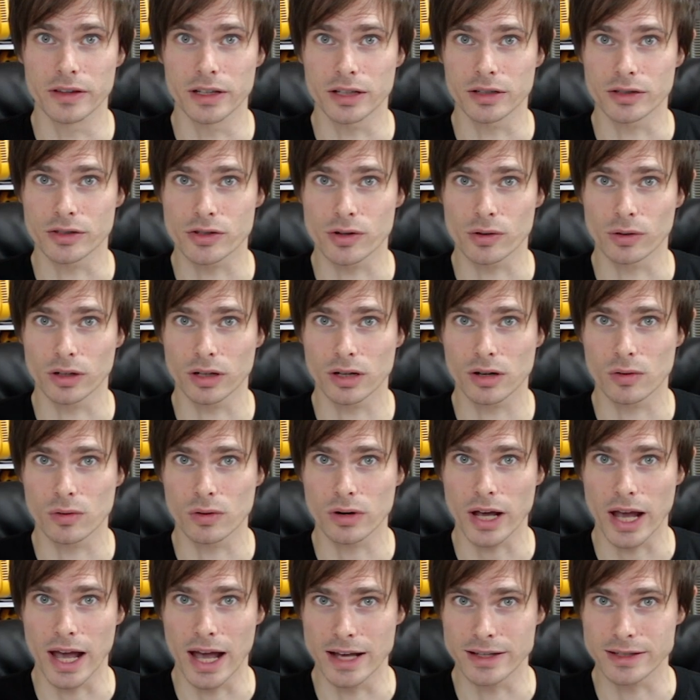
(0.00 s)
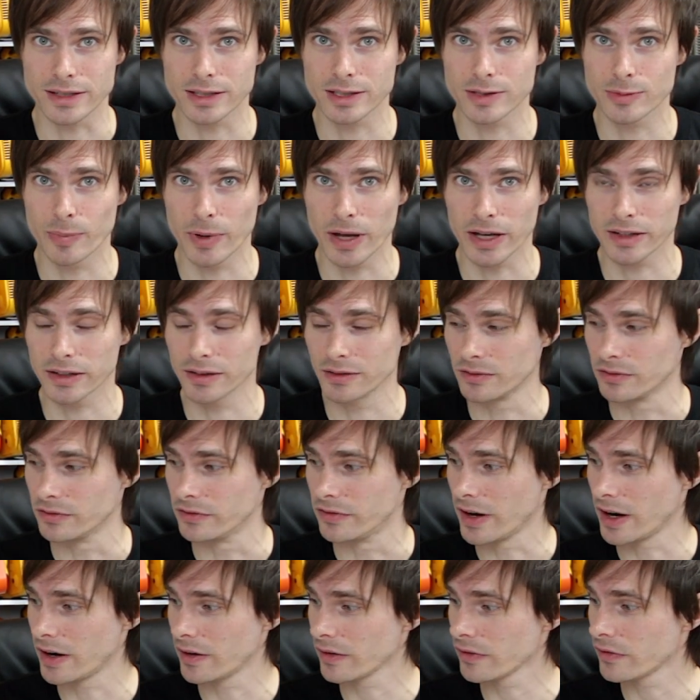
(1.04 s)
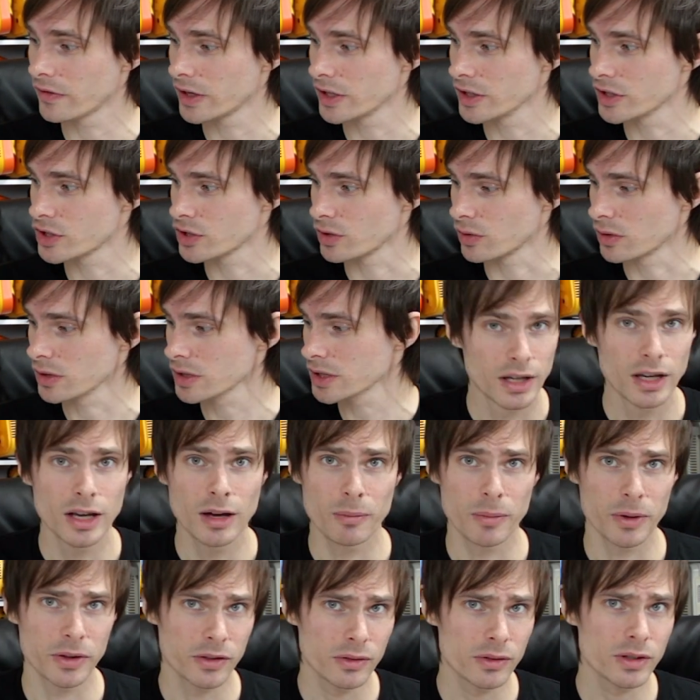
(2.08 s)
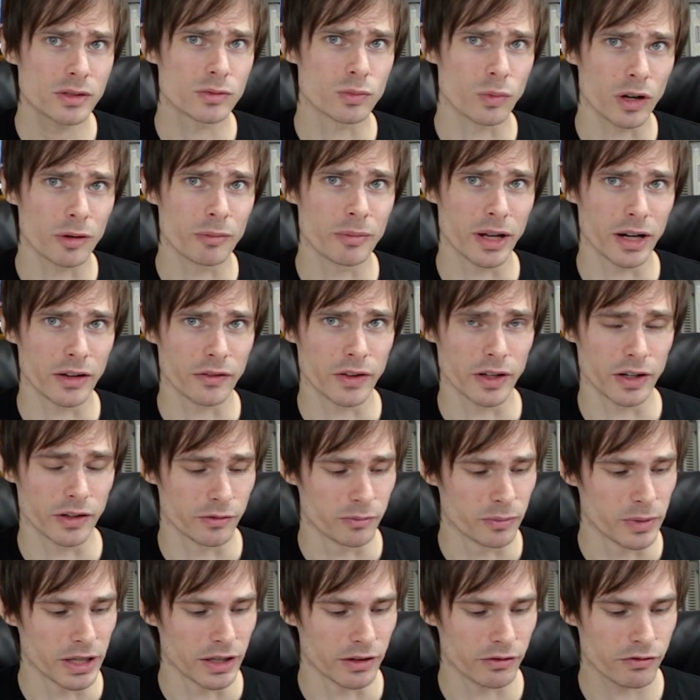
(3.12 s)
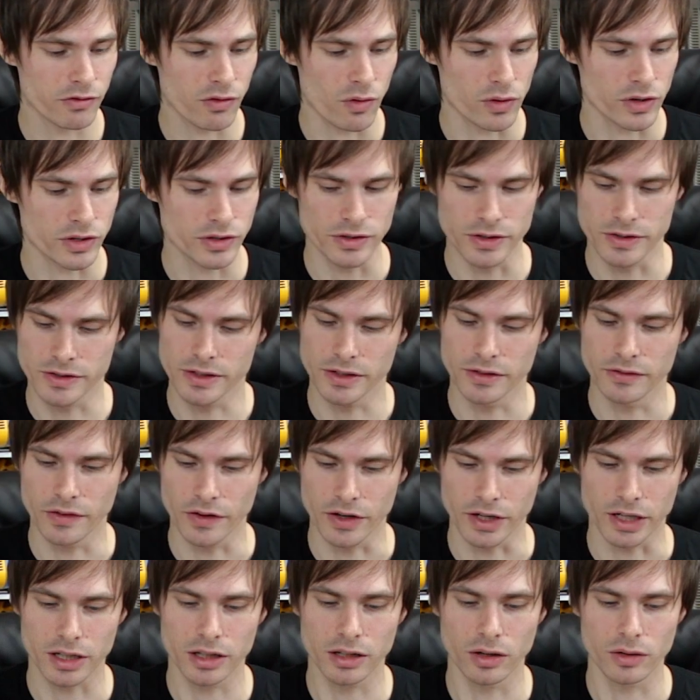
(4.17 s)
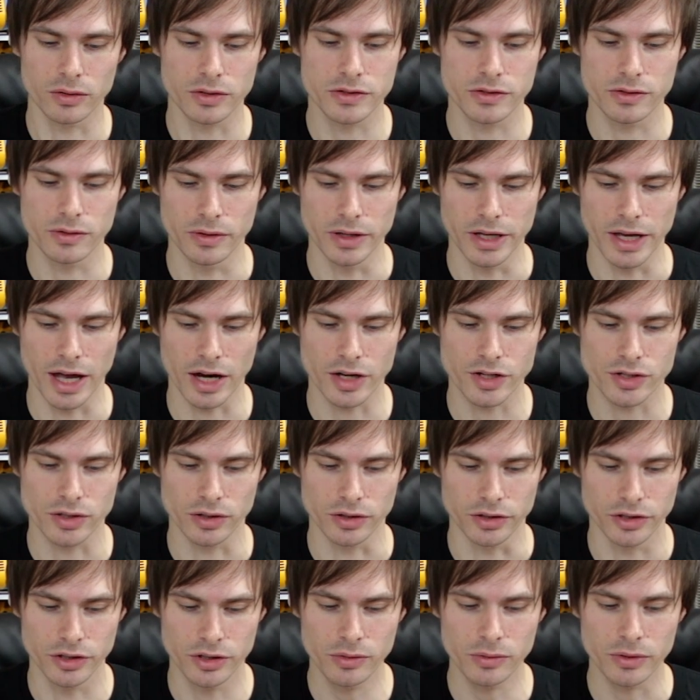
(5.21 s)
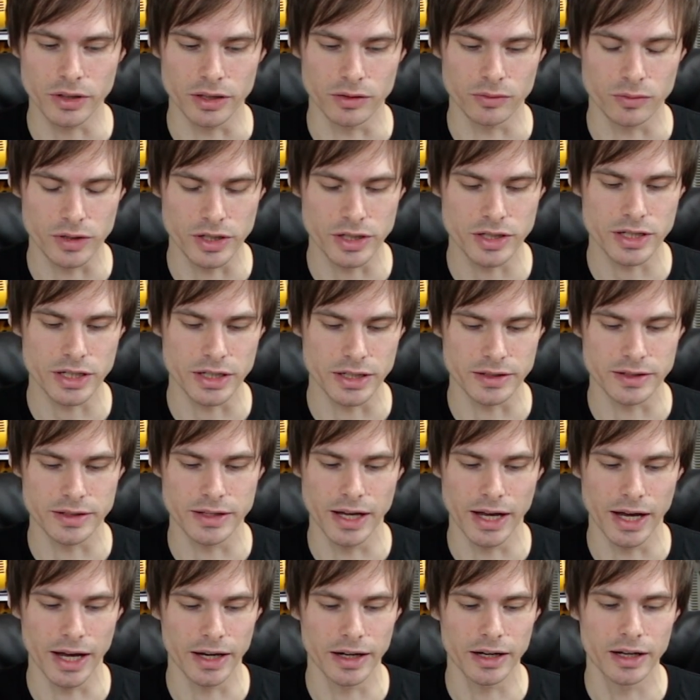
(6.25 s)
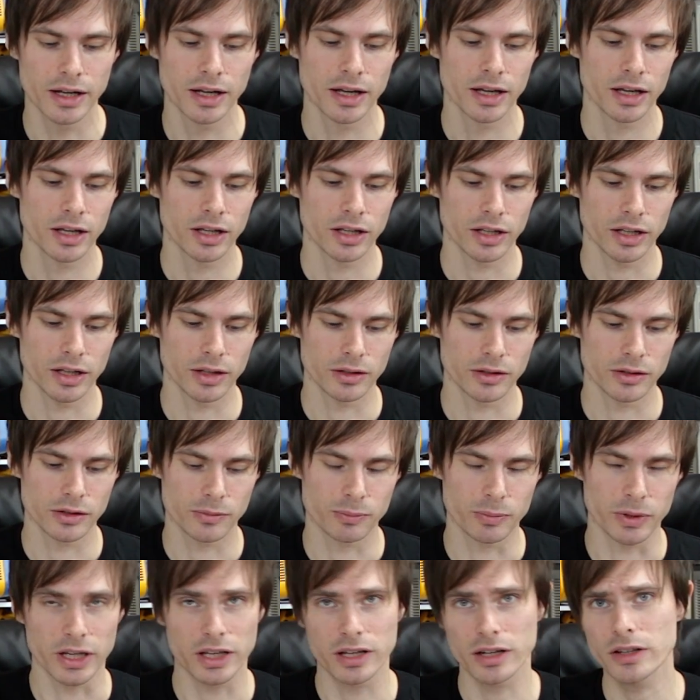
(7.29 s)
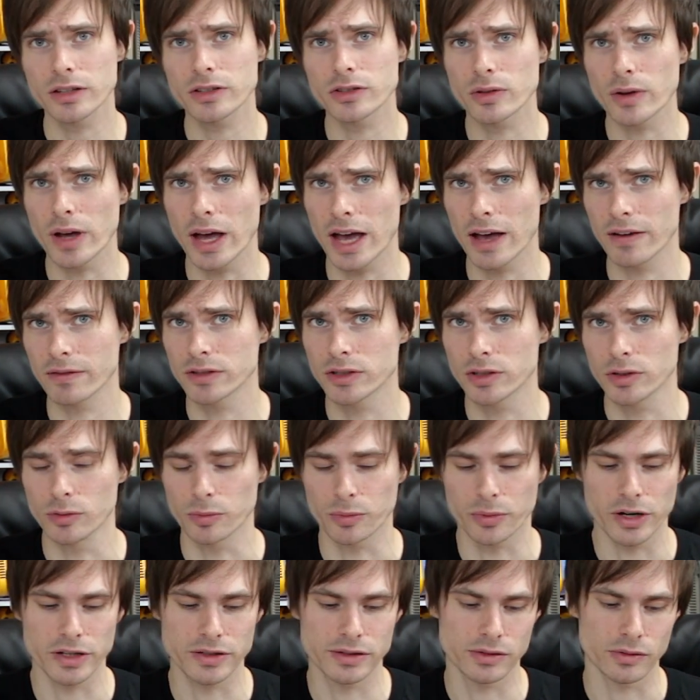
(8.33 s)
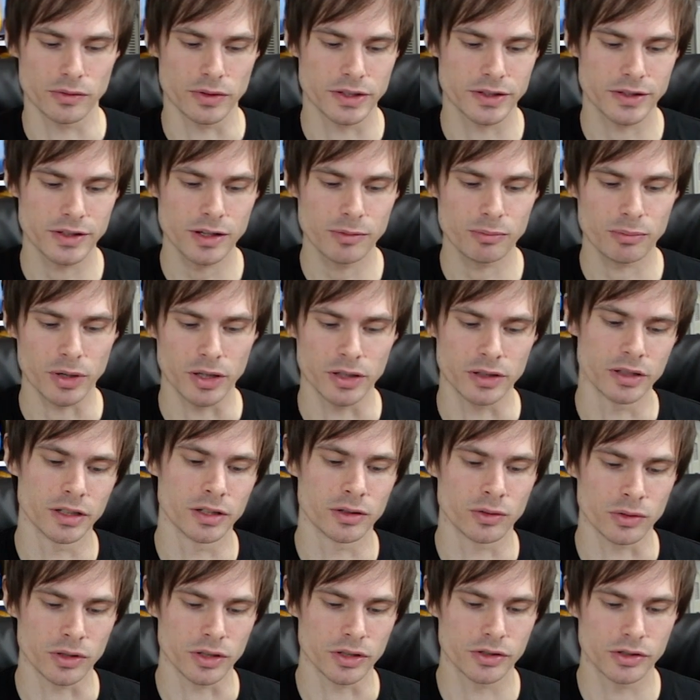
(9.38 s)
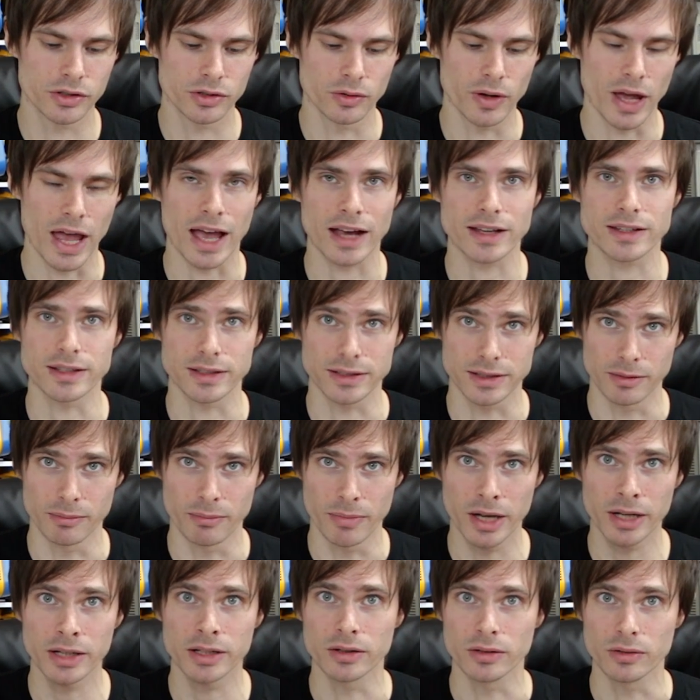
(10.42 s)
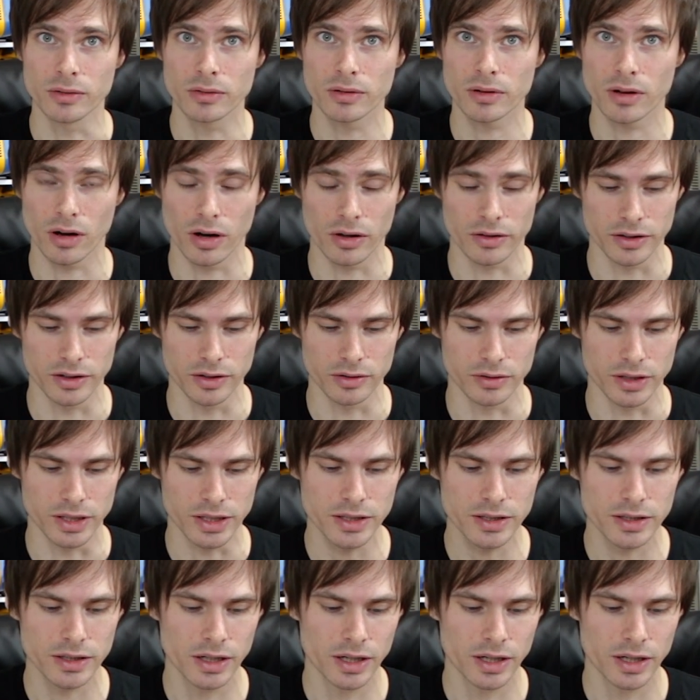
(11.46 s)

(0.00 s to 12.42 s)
controller cord, as expected, very short, but there is one benefit of being forced to sit very close to the actual unit, which is that because you have to press the reset button in order to access the menu on the unit,